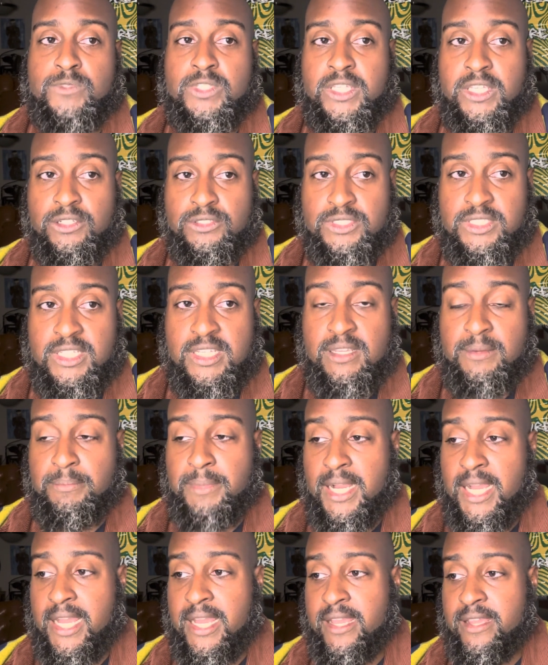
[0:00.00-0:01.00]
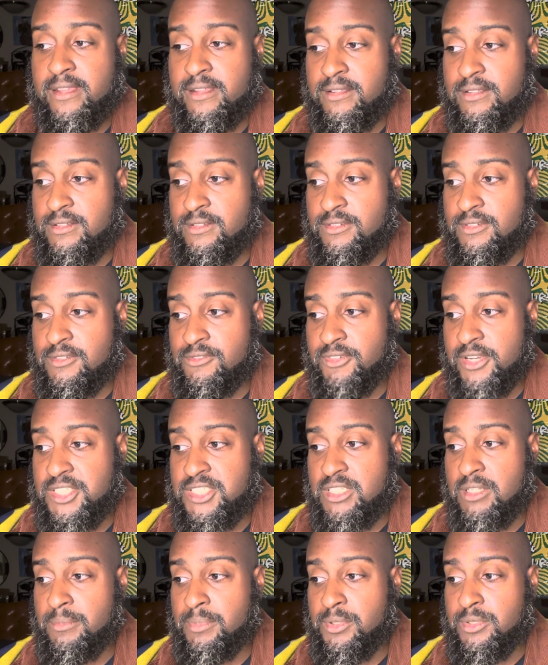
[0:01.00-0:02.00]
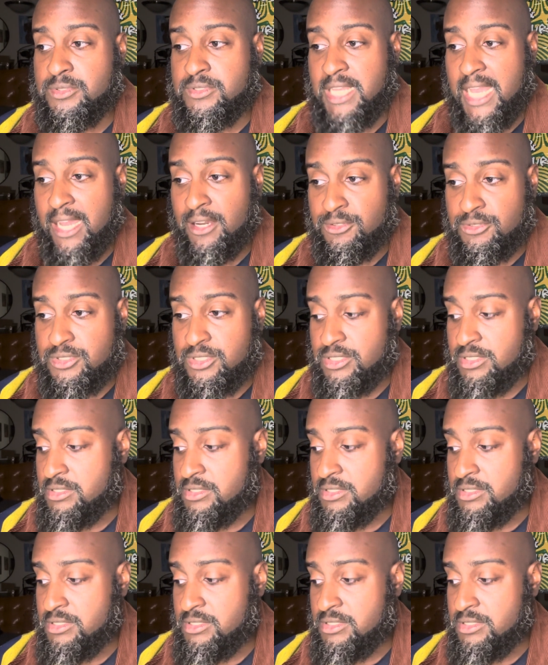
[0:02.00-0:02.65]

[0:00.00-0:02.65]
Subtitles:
Guilty by reasonable doubt?